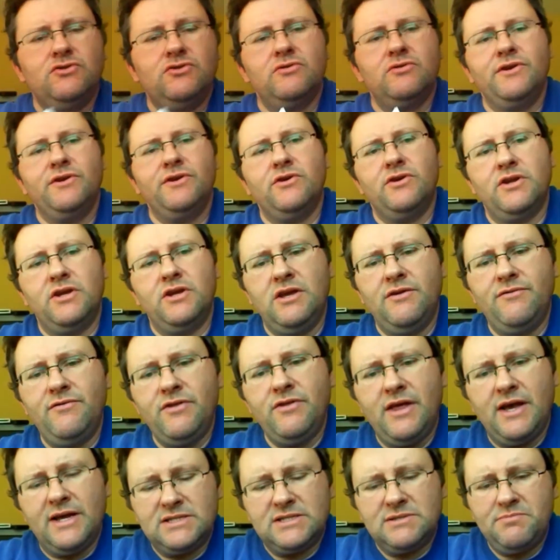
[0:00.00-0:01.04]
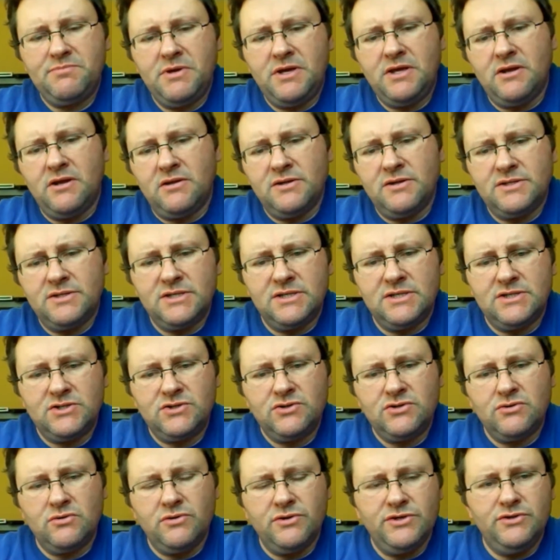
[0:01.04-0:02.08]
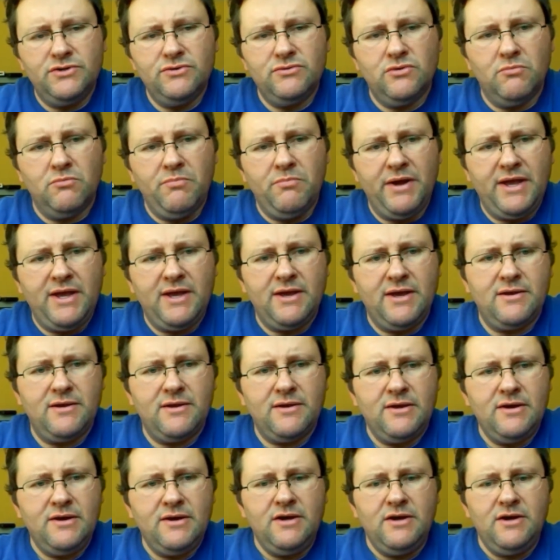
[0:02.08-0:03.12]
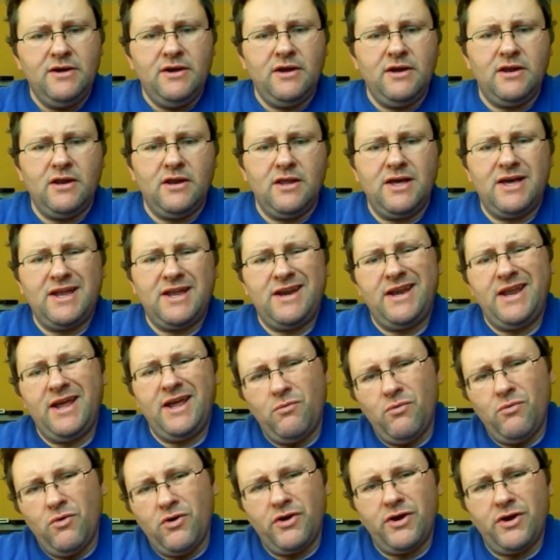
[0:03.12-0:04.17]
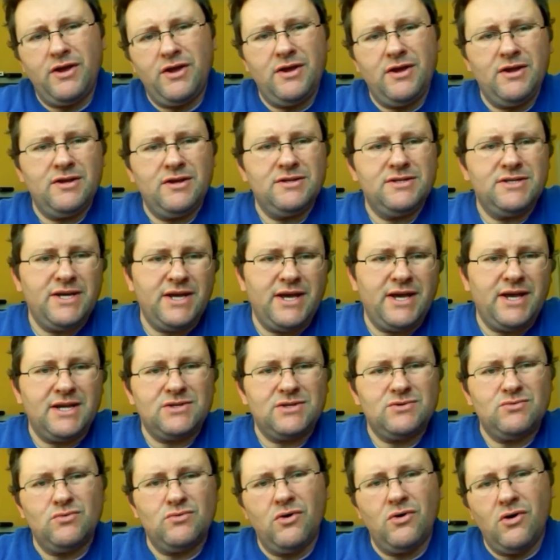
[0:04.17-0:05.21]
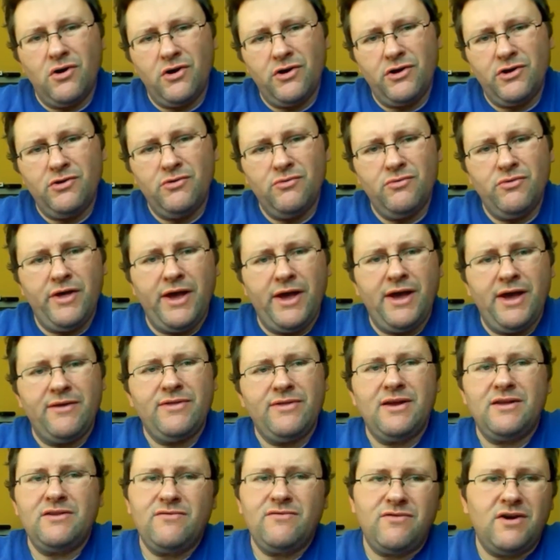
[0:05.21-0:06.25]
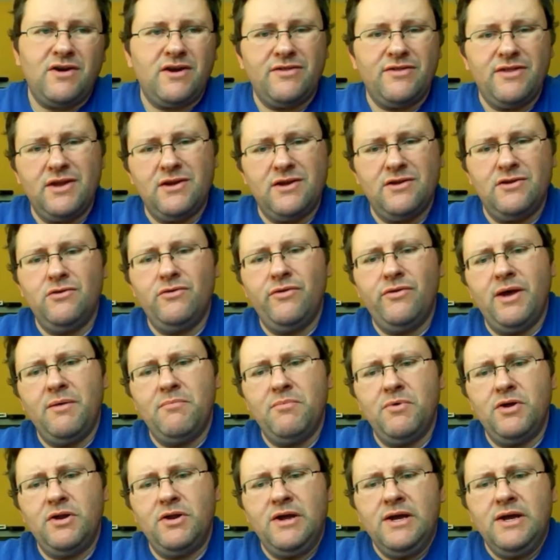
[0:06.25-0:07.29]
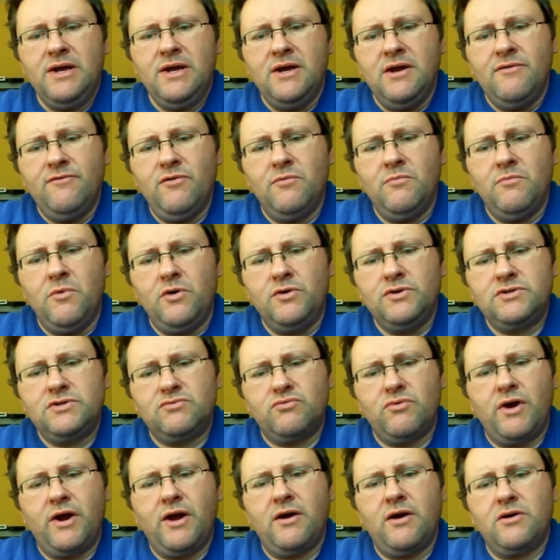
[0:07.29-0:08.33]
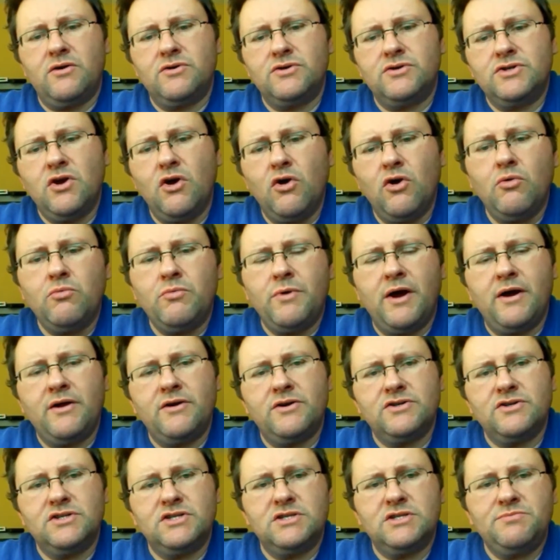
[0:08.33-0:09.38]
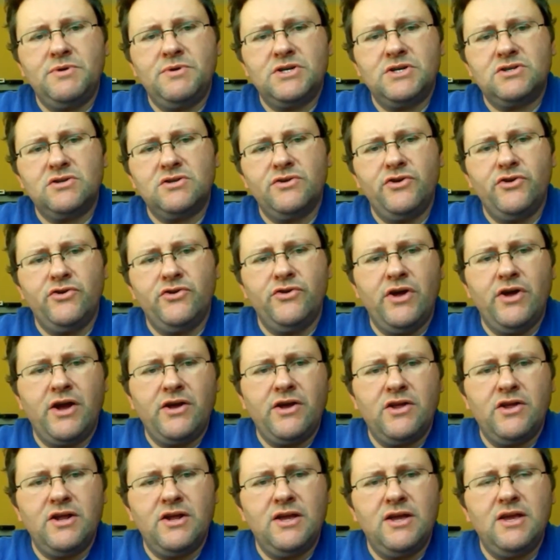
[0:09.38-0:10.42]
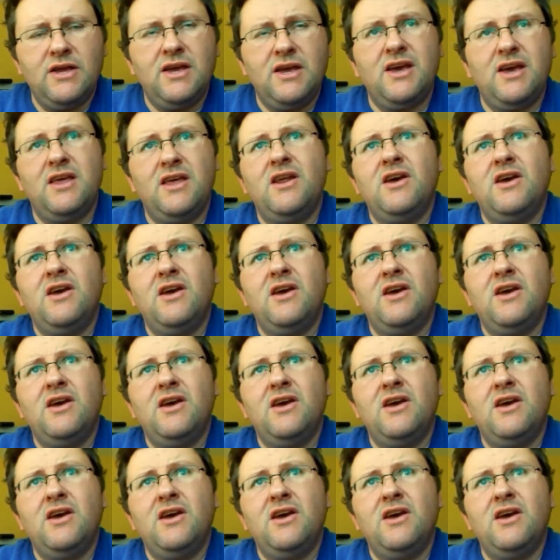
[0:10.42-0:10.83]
is truly going to give you that speed unless it's truly dual band. And a lot of networking techs will argue that that's fine, they can do that, but for most routers, home routers especially, you're not going to